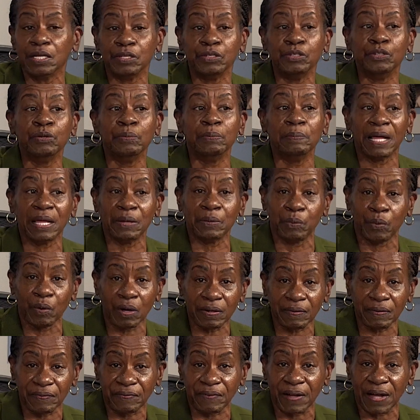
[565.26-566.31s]
You may
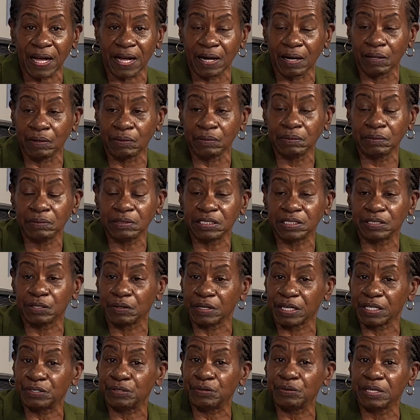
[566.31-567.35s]
wanna file so
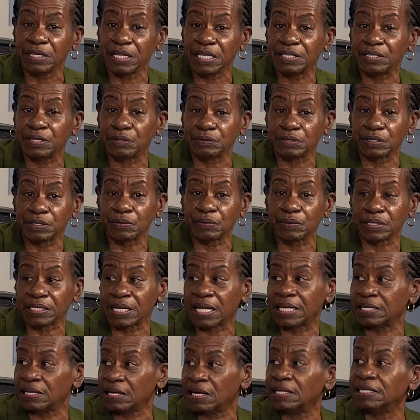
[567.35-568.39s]
that you can get
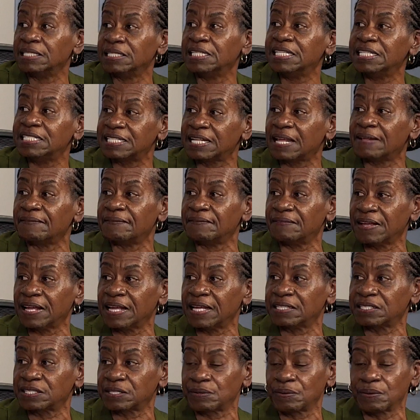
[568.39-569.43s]
at least the
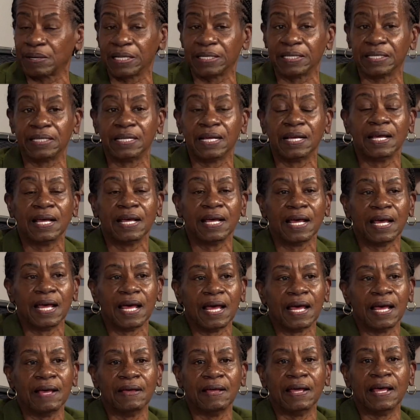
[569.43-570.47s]
advanced credit.
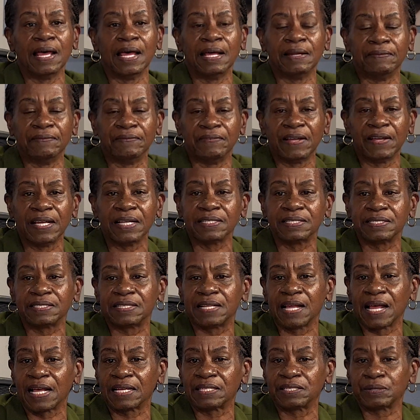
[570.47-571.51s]
And advanced
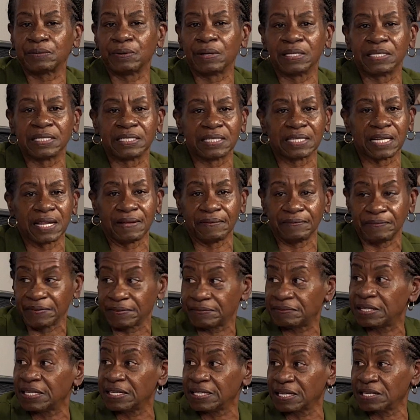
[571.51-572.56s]
tax credit is like
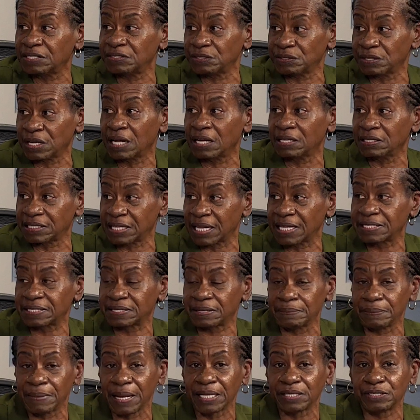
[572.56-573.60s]
$1,500. That's the
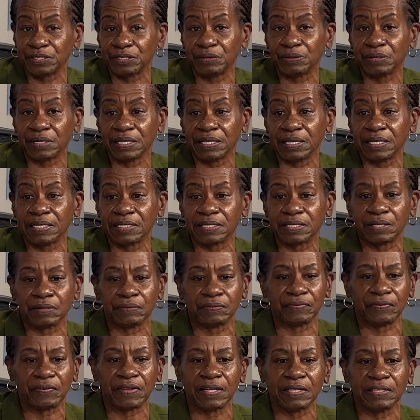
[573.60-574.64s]
max you can get. So
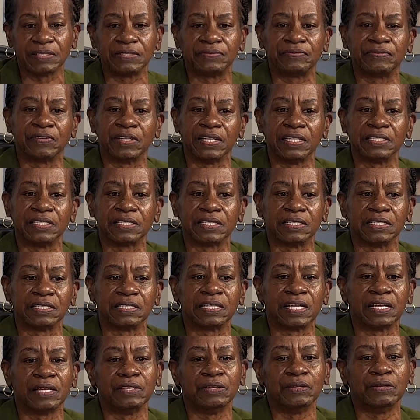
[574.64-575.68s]
for instance,
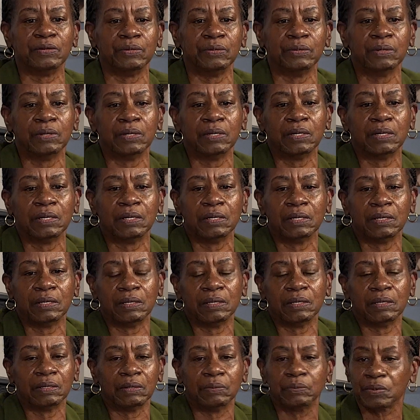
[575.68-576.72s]
say you
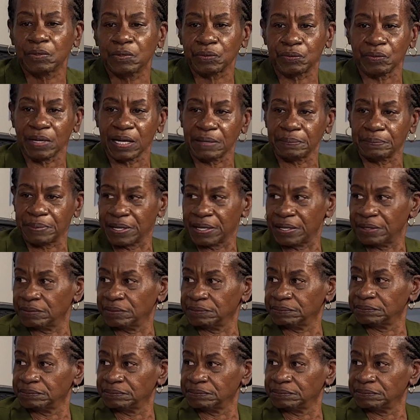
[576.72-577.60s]
were a grandparent